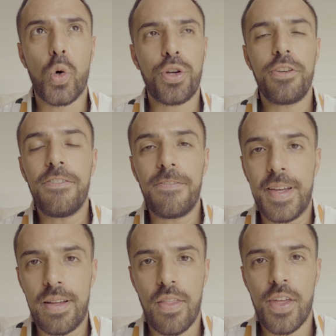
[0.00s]
or you
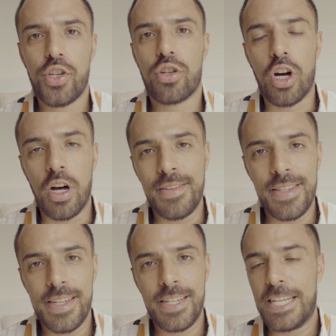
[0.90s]
feel that your
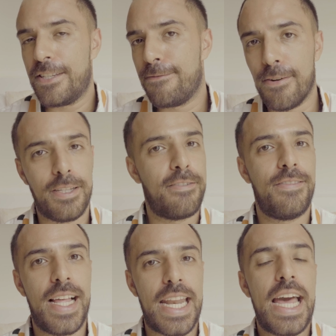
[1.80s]
content is falling
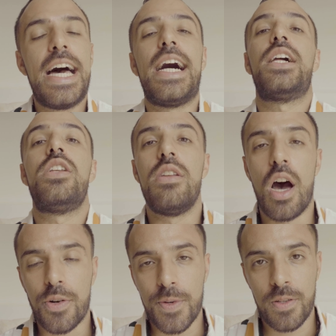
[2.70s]
flat and
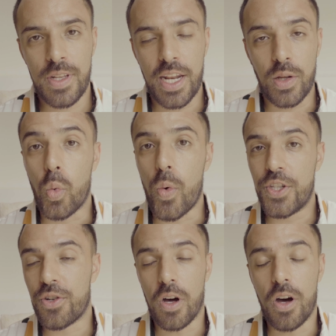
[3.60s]
not resonating
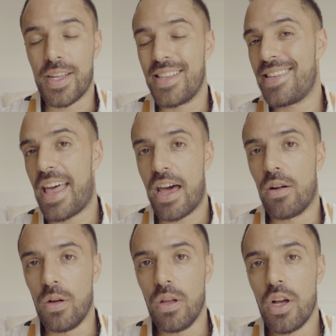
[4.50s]
with your audience at
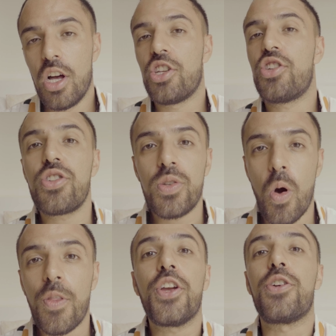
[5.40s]
all, just
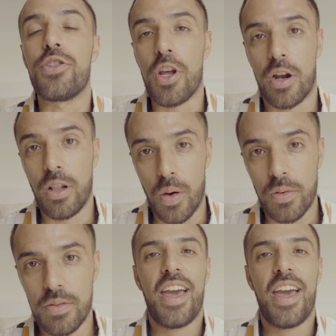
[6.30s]
know that you're not alone.